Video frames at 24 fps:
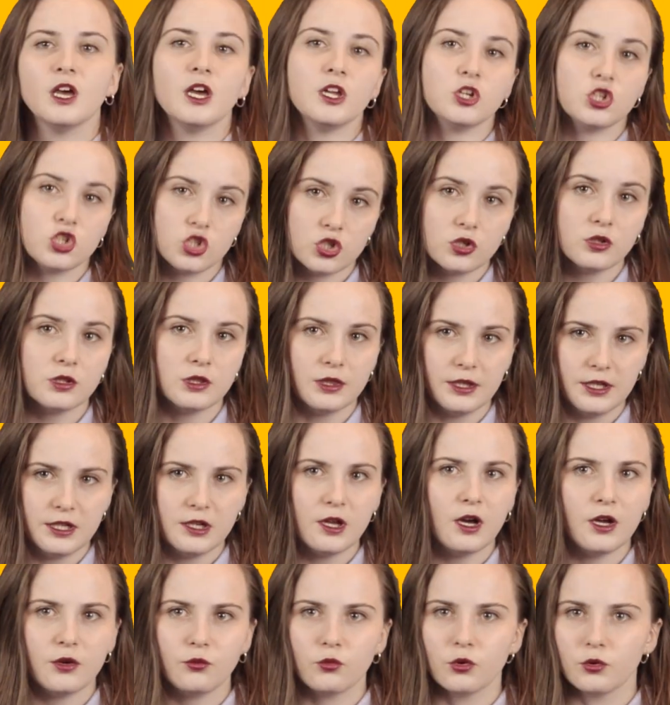and certainly
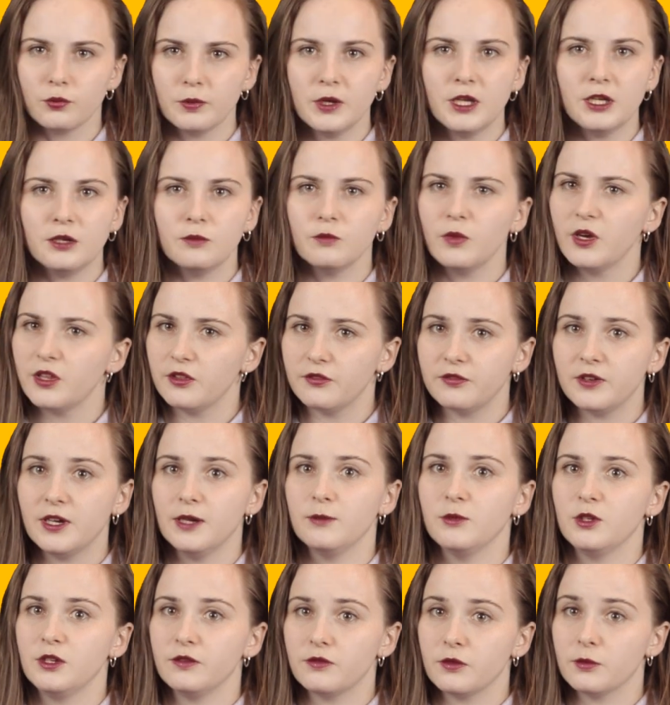none were written by the
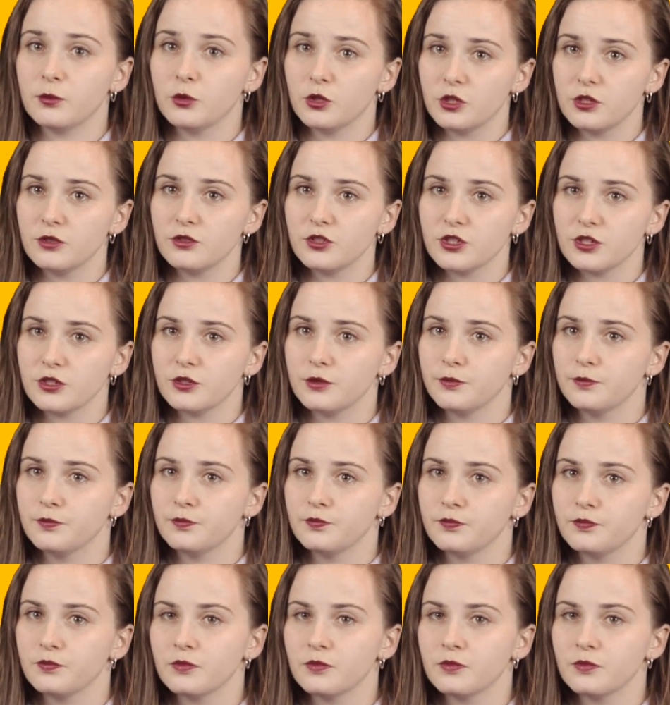family of the producer.